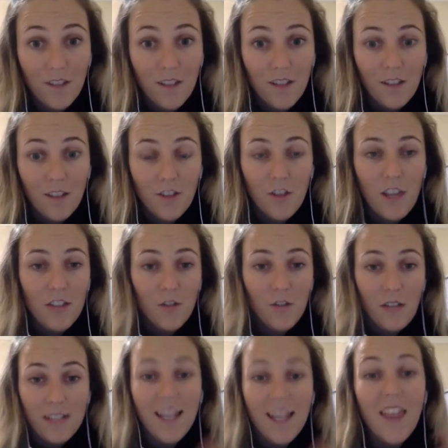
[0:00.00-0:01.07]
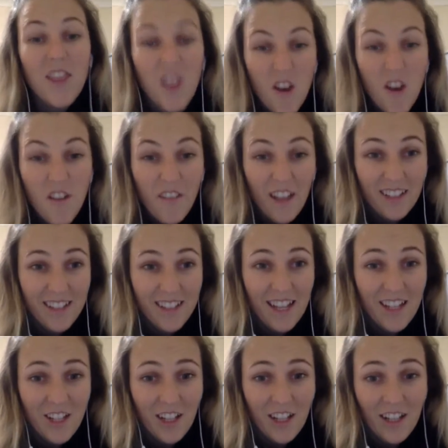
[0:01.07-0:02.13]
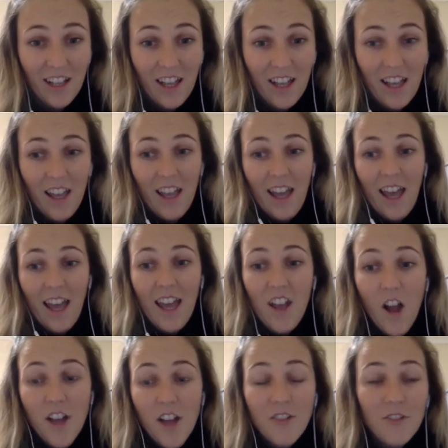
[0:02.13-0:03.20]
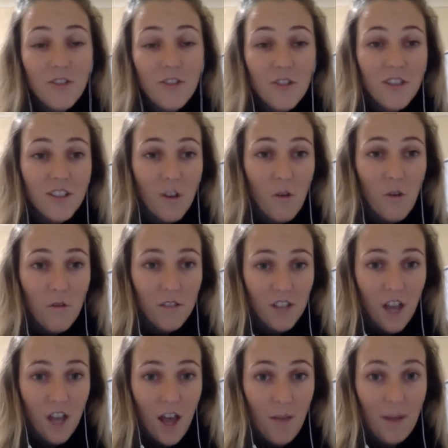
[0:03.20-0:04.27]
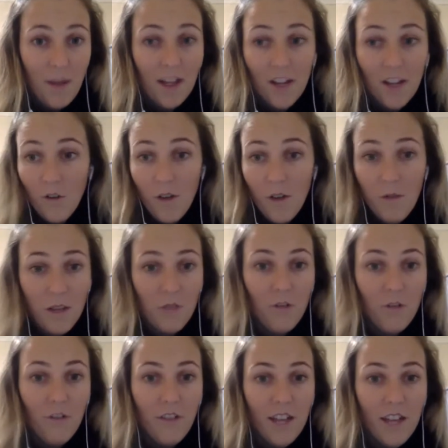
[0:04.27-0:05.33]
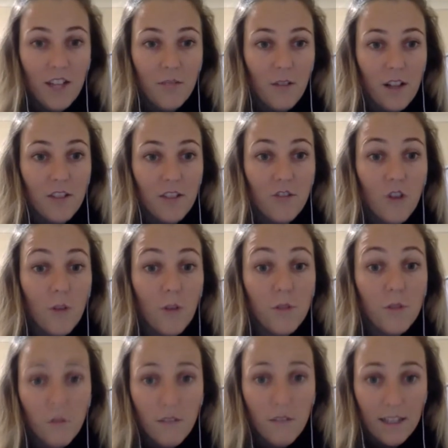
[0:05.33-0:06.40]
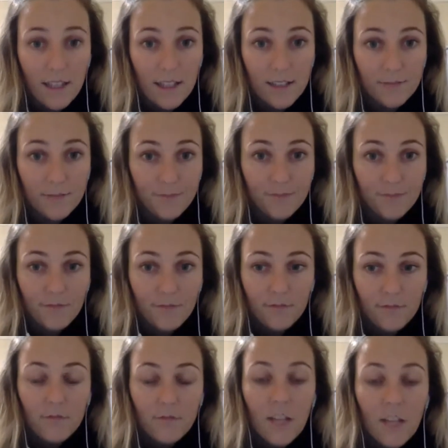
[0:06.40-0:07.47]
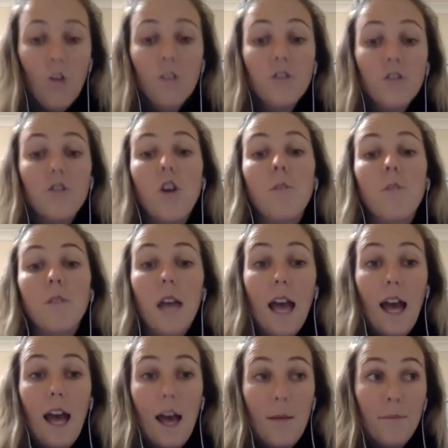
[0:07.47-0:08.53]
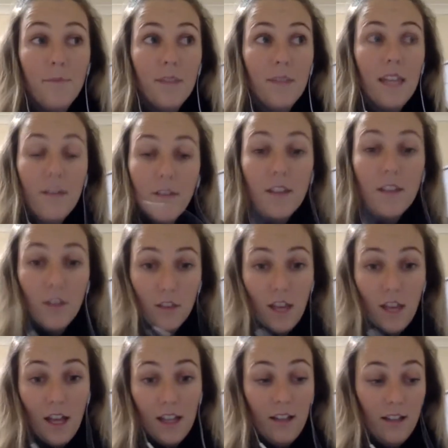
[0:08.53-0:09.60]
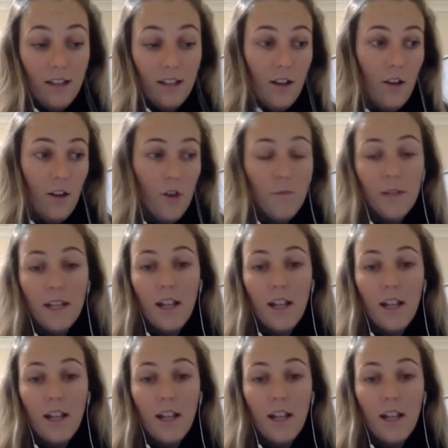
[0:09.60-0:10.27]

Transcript: So they're doing it's that third validation. And I used to do this all the time, and I know I went through a phase where I stopped doing this or stopped um, giving uh, opening